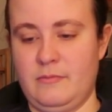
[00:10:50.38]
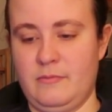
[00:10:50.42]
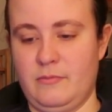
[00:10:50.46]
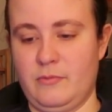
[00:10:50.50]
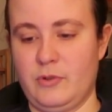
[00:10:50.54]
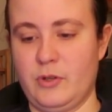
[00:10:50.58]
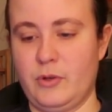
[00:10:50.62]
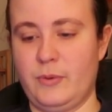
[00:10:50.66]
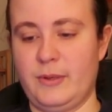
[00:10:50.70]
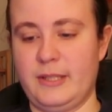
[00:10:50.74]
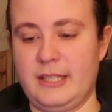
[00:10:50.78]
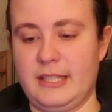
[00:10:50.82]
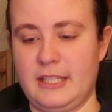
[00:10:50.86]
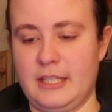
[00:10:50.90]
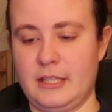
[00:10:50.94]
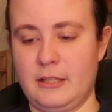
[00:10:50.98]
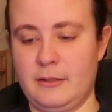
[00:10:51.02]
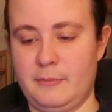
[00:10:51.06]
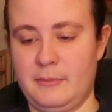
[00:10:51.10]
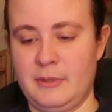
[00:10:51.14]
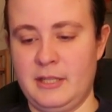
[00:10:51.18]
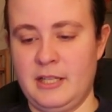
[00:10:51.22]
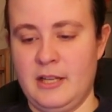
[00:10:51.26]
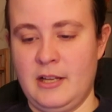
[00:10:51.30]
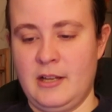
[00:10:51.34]
ruined
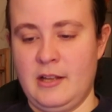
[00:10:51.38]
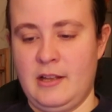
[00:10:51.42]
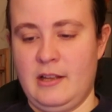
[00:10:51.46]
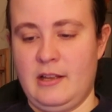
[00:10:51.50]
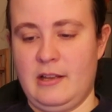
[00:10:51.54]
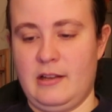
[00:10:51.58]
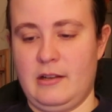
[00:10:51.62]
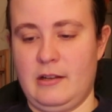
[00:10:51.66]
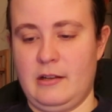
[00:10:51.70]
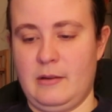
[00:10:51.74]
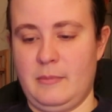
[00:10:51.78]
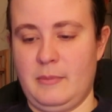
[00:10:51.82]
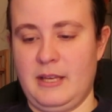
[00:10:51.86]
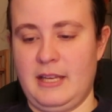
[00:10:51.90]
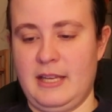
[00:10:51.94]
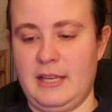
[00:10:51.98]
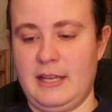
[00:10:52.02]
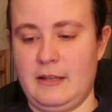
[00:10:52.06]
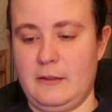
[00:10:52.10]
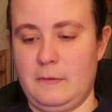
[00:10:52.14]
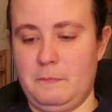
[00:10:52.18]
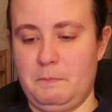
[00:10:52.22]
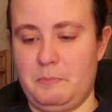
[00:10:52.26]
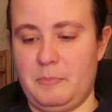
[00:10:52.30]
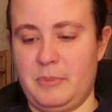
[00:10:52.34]
them. He
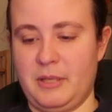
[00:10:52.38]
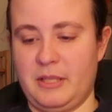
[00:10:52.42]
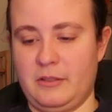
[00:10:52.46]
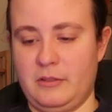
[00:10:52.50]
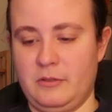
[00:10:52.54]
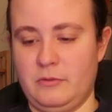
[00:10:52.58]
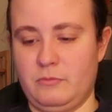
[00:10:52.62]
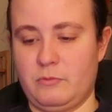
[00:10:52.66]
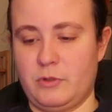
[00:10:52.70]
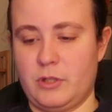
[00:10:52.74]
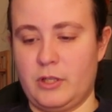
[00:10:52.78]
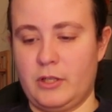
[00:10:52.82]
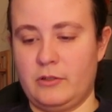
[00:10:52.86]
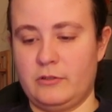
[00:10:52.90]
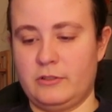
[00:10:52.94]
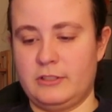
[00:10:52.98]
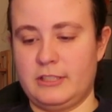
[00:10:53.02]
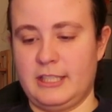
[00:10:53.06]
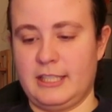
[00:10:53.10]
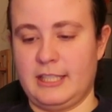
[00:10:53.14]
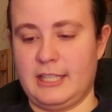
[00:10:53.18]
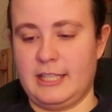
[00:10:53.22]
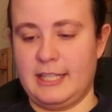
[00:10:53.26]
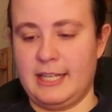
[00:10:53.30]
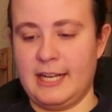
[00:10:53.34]
helped build
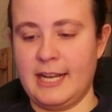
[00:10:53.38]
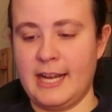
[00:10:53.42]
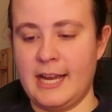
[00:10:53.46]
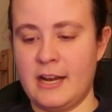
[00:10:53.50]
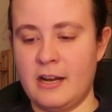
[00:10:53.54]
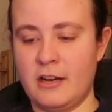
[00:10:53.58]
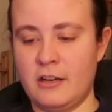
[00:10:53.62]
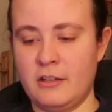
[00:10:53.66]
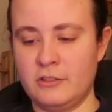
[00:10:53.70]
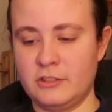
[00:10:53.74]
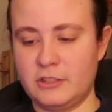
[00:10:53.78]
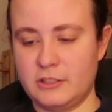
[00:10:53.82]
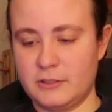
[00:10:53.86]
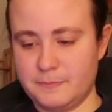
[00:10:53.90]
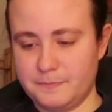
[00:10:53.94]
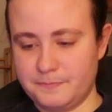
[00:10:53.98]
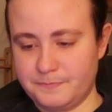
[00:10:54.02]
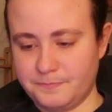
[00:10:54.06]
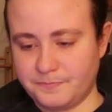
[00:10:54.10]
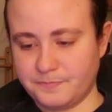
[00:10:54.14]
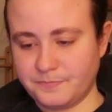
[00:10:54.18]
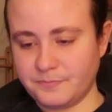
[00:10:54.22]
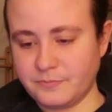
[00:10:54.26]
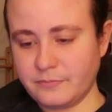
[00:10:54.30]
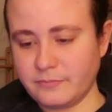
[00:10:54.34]
roads and canals.
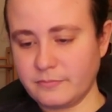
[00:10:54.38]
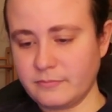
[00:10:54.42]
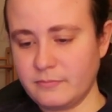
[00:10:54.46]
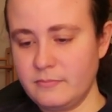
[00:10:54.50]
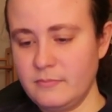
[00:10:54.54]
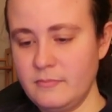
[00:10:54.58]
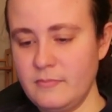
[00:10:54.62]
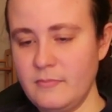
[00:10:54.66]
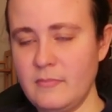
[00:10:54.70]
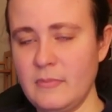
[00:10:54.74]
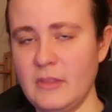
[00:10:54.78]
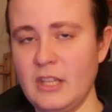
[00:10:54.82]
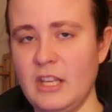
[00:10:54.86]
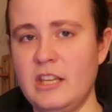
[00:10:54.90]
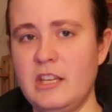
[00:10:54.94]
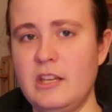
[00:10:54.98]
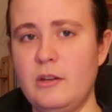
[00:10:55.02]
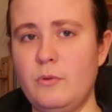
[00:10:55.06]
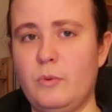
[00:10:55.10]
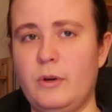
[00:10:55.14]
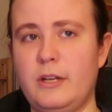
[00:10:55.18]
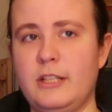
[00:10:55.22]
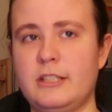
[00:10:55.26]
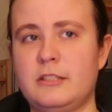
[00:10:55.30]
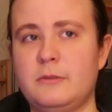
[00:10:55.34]

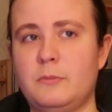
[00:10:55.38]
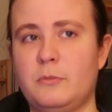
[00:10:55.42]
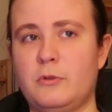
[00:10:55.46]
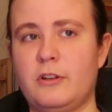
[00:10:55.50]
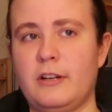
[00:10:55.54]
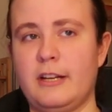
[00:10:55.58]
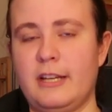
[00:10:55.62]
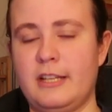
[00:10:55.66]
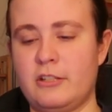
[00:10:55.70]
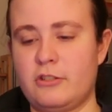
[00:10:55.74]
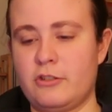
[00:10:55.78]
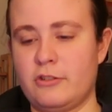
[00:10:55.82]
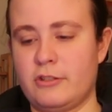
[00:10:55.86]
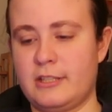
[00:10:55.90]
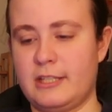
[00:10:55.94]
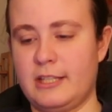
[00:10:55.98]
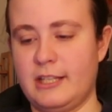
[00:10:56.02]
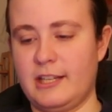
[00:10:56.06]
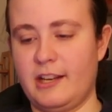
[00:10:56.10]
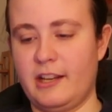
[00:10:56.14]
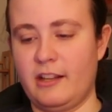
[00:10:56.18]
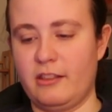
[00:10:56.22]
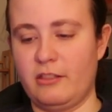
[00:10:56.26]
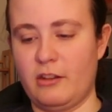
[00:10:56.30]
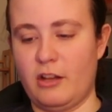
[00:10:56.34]
He was more
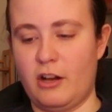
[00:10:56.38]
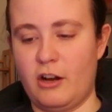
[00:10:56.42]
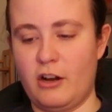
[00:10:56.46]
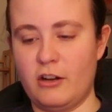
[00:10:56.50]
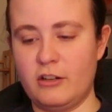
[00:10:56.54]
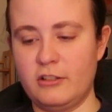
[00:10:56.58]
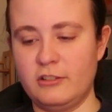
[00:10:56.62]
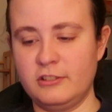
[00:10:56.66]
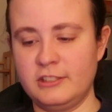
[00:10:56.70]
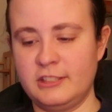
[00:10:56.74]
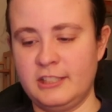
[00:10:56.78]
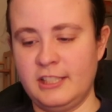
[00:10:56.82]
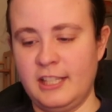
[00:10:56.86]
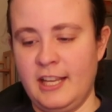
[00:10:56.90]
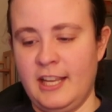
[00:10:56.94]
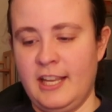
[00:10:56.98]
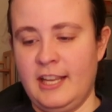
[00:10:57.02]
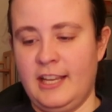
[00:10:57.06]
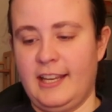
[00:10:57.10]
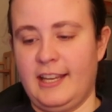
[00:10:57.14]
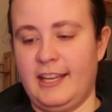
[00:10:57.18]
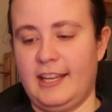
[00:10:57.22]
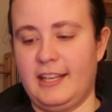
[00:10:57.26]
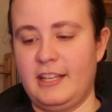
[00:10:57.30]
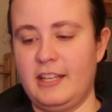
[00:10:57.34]
interested in laws,
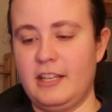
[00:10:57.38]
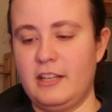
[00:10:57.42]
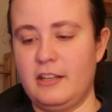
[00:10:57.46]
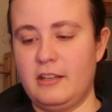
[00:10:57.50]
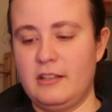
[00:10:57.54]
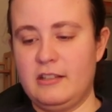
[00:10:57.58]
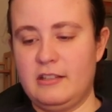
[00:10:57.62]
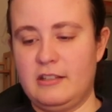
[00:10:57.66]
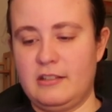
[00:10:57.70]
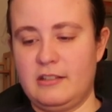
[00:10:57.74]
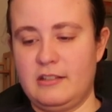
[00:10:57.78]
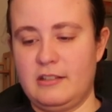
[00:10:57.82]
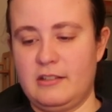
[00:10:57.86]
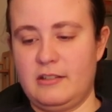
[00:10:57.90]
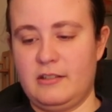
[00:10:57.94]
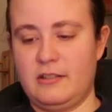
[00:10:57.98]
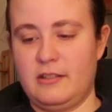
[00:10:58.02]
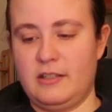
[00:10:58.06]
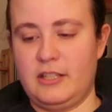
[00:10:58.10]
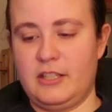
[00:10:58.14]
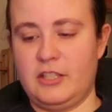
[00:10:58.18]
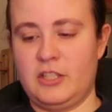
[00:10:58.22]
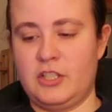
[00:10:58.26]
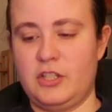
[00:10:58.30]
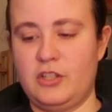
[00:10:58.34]
and he
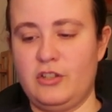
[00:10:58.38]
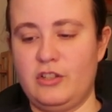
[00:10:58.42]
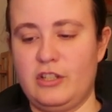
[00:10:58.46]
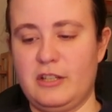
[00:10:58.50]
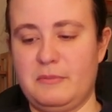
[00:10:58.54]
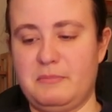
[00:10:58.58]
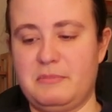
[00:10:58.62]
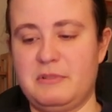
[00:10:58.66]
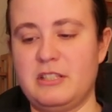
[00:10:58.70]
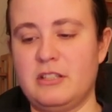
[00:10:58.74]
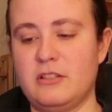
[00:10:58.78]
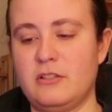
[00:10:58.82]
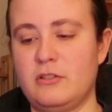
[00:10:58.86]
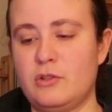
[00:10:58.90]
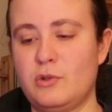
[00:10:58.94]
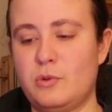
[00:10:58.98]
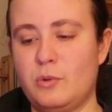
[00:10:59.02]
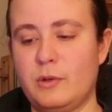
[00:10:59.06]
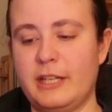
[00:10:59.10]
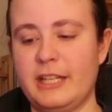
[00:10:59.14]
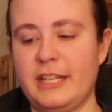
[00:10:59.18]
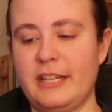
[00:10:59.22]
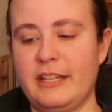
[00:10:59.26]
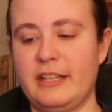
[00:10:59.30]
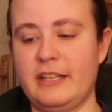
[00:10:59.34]
issued up to
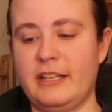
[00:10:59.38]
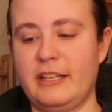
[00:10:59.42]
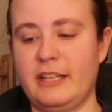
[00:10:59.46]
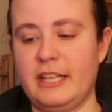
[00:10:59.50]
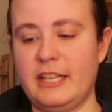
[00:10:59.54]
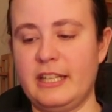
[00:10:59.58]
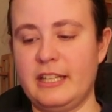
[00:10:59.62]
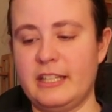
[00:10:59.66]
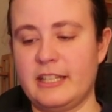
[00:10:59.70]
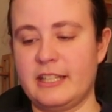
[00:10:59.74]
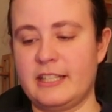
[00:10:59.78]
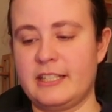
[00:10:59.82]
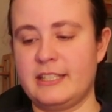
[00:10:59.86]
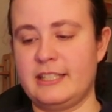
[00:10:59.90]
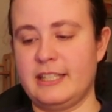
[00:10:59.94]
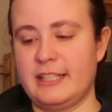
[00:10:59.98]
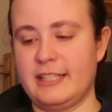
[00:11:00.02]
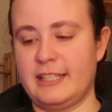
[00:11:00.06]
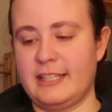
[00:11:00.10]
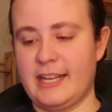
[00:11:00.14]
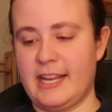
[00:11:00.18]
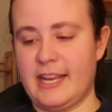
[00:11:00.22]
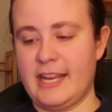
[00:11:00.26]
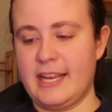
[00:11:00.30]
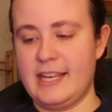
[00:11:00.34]
20 edicts
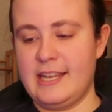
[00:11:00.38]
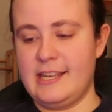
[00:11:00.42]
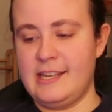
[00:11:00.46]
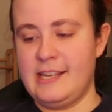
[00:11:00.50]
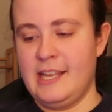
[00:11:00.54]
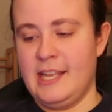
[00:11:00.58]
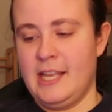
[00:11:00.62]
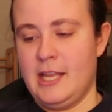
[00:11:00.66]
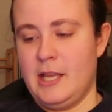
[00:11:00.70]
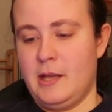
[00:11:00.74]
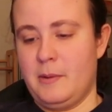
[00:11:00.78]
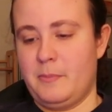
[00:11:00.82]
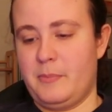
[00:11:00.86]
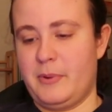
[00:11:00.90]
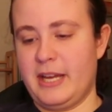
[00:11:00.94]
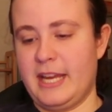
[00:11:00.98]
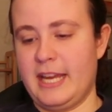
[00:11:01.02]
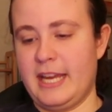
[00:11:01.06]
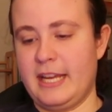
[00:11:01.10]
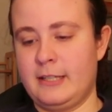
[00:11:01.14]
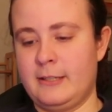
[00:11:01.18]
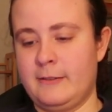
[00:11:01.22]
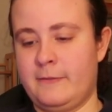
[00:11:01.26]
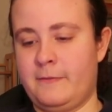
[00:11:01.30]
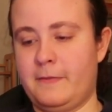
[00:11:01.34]
a day, but
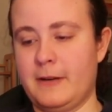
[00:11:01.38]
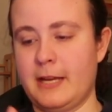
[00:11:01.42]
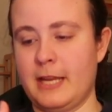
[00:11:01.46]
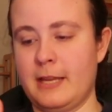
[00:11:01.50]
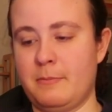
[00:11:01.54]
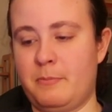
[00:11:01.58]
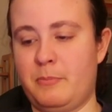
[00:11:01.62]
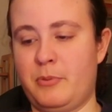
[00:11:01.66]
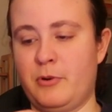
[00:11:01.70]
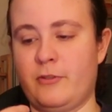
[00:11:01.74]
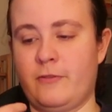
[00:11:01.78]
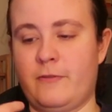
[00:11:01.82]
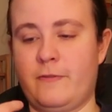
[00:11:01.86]
had to fight